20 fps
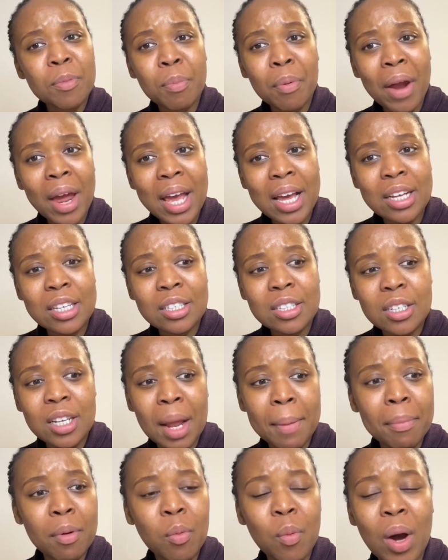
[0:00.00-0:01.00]
prayers,
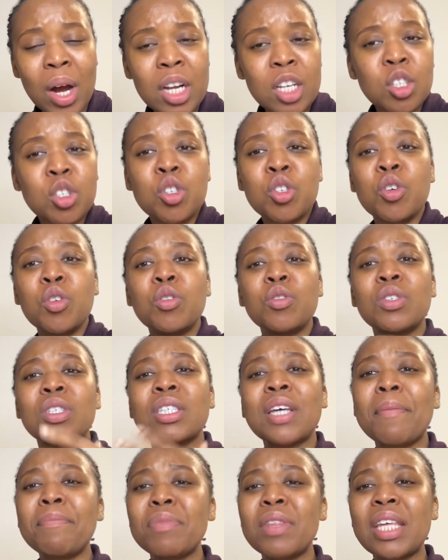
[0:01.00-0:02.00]
number one. Two,
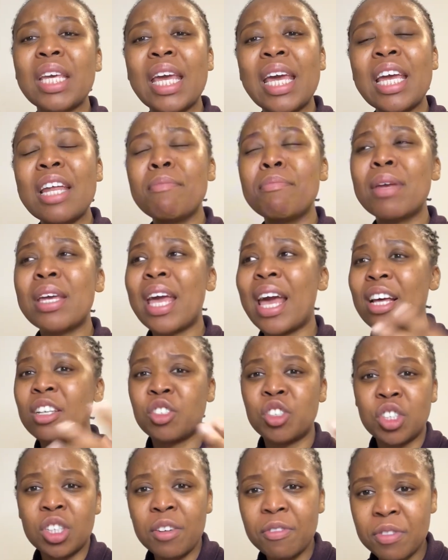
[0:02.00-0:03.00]
something in me has
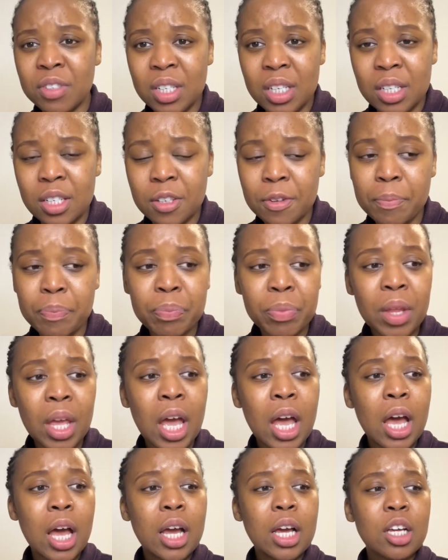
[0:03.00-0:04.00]
shifted
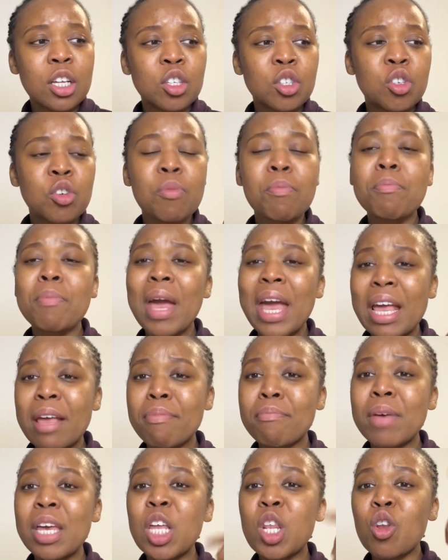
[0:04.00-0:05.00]
to make
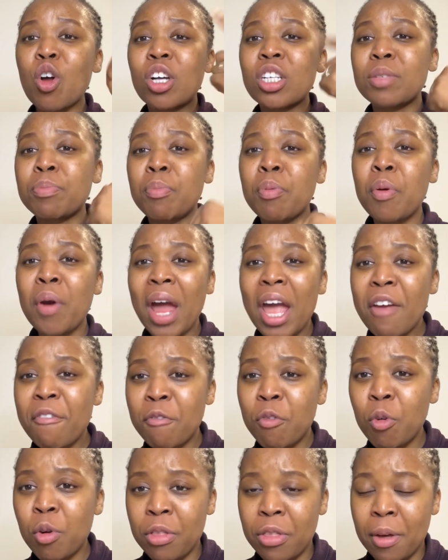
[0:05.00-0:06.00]
me not pray
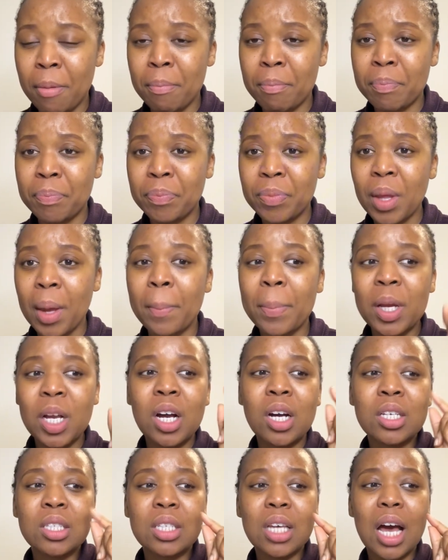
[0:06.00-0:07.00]
for them
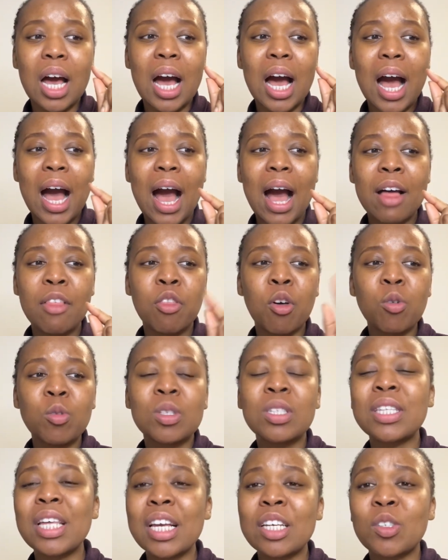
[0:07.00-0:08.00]
because those
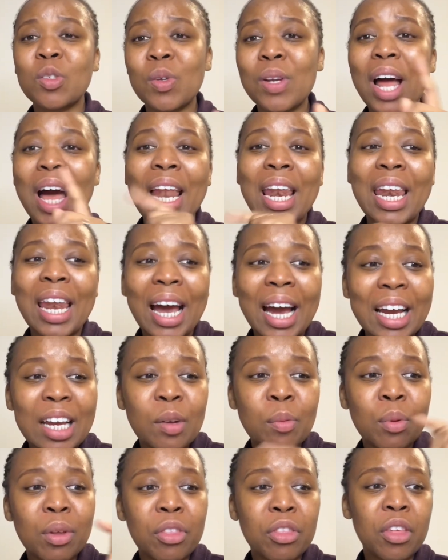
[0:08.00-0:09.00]
things don't
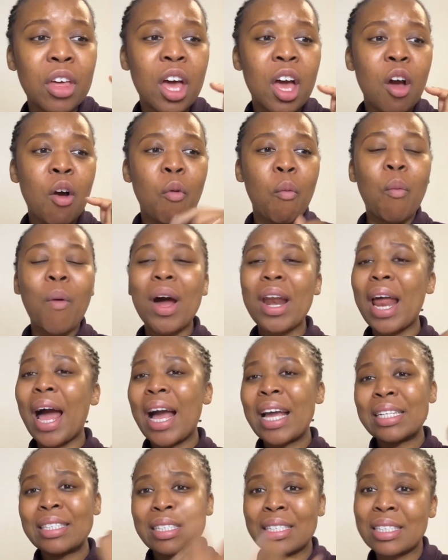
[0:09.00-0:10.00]
align with what
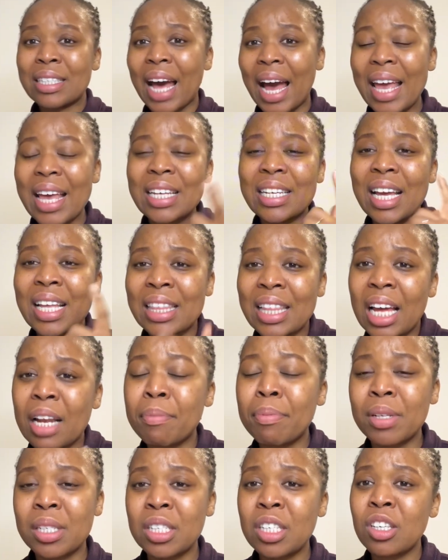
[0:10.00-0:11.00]
I desired at that
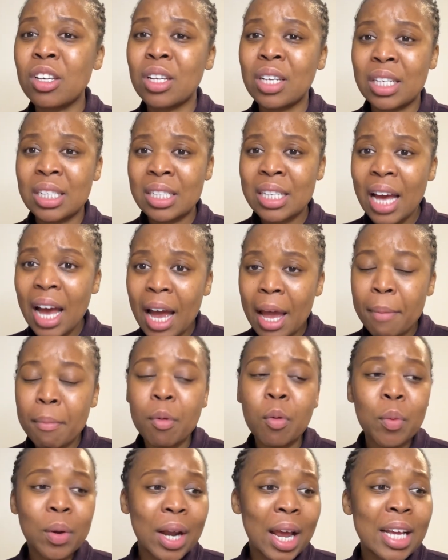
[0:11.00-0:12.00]
particular time
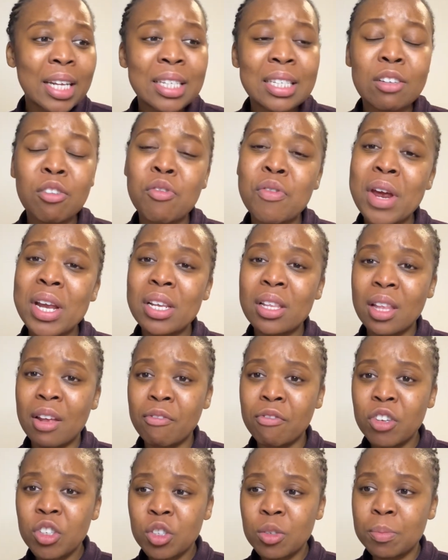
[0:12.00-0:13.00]
when I created that
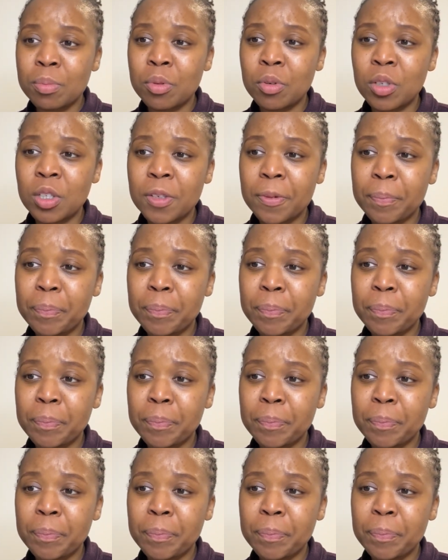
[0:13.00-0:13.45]
vision board.